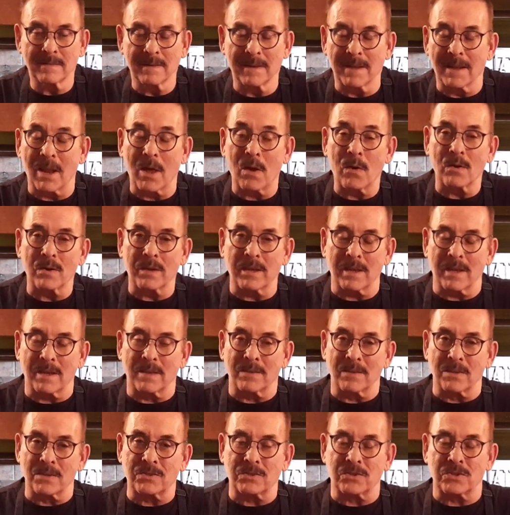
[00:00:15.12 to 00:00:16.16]
Hello
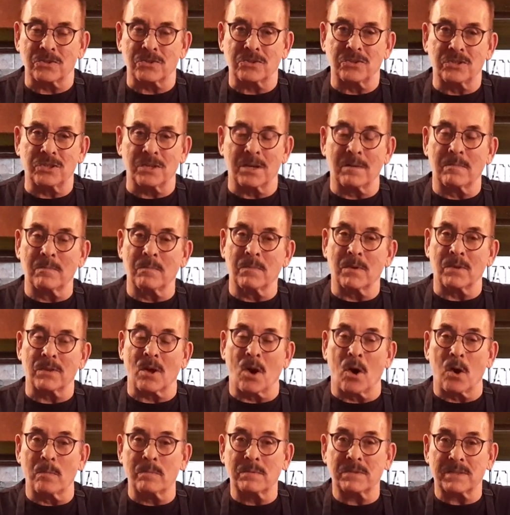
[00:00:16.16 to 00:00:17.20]
again, this is Jim with
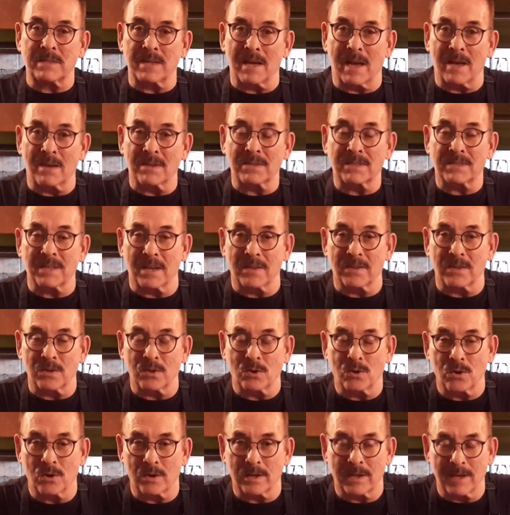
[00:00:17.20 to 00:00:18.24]
Homestyle Southern
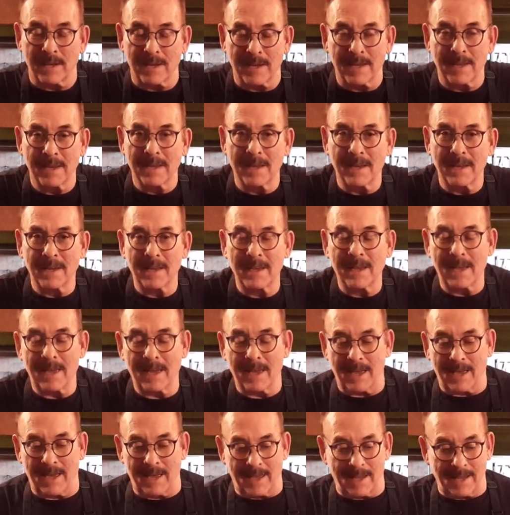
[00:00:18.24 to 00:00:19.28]
Cooking,
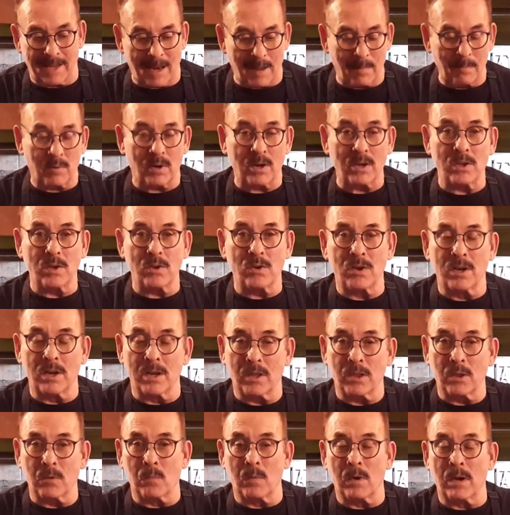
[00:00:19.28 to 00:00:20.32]
and I'm bringing you
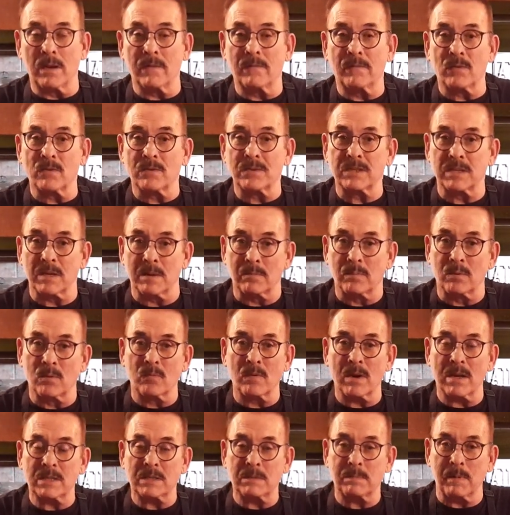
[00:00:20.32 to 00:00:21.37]
another wonderful simple
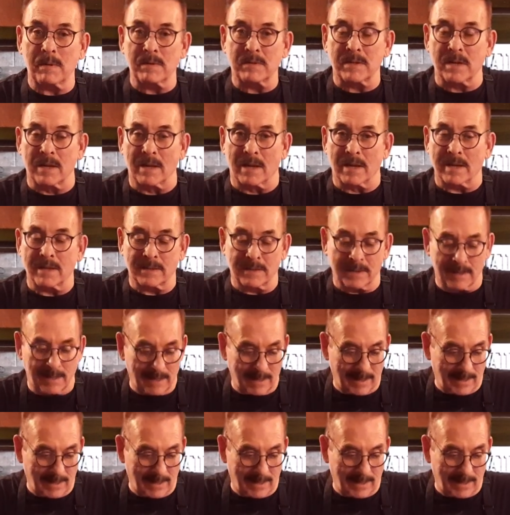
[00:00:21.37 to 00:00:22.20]
recipe tonight.